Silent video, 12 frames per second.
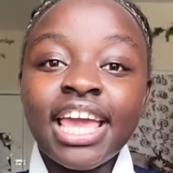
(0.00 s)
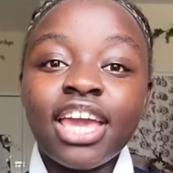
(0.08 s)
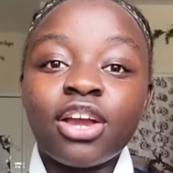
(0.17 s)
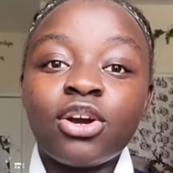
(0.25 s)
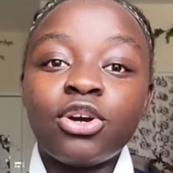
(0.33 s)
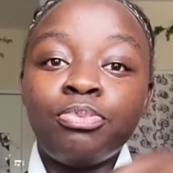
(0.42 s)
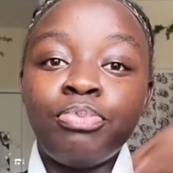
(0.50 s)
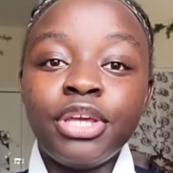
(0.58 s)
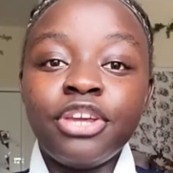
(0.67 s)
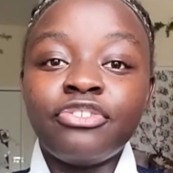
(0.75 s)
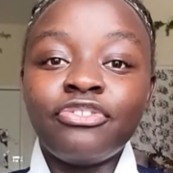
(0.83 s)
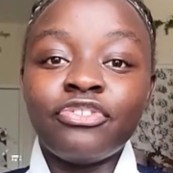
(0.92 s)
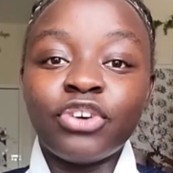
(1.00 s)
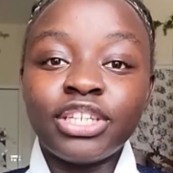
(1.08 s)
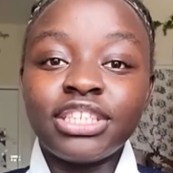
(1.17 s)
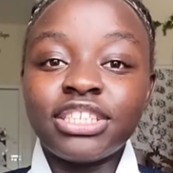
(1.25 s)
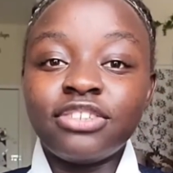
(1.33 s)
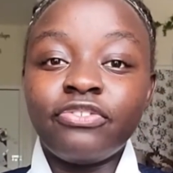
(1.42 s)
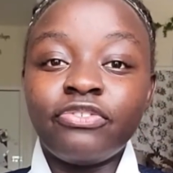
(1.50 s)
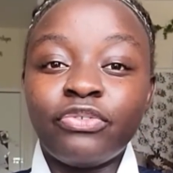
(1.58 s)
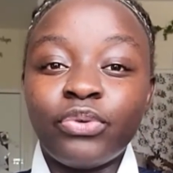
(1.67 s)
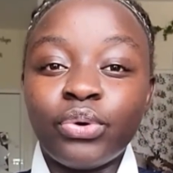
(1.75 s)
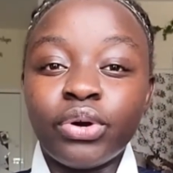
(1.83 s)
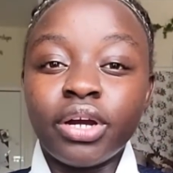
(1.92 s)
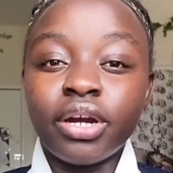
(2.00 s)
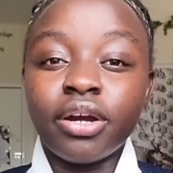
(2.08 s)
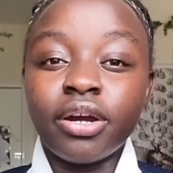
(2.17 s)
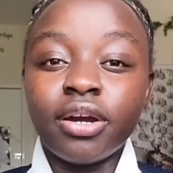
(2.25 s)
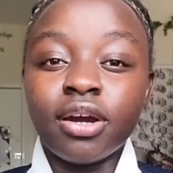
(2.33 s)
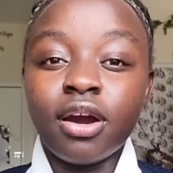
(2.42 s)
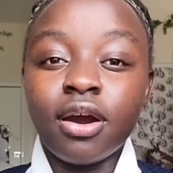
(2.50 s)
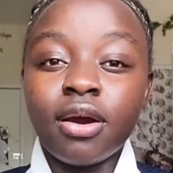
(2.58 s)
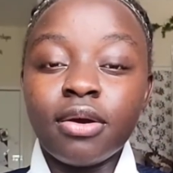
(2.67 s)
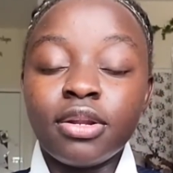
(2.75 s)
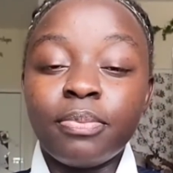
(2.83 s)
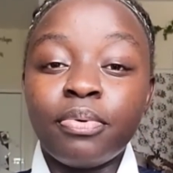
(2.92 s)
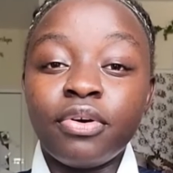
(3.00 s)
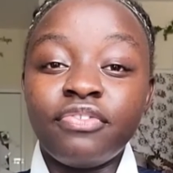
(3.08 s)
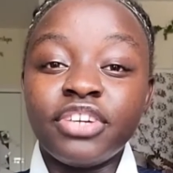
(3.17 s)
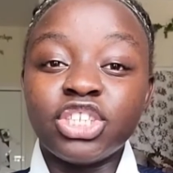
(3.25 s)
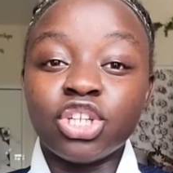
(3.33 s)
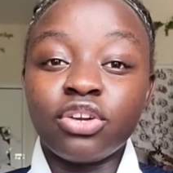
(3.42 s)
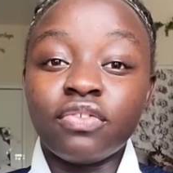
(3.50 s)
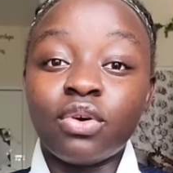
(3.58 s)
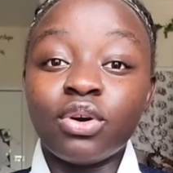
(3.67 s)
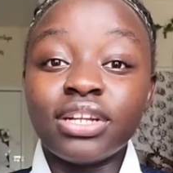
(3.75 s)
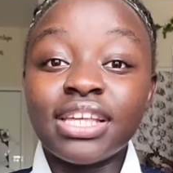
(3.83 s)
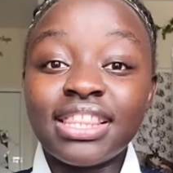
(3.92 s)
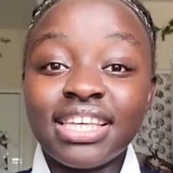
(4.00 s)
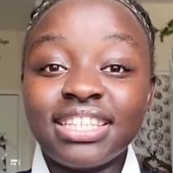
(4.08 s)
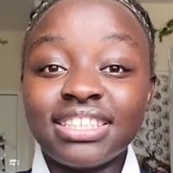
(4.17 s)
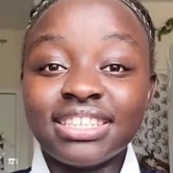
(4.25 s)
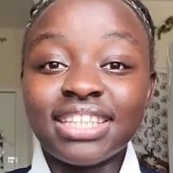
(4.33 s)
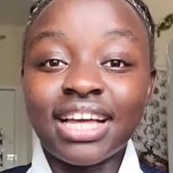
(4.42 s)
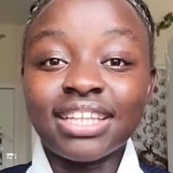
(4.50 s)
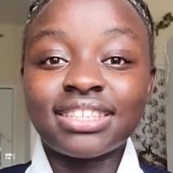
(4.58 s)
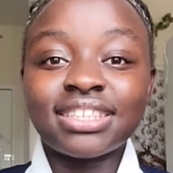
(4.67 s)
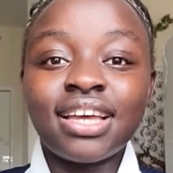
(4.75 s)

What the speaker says: It could be funding for the provision of other things that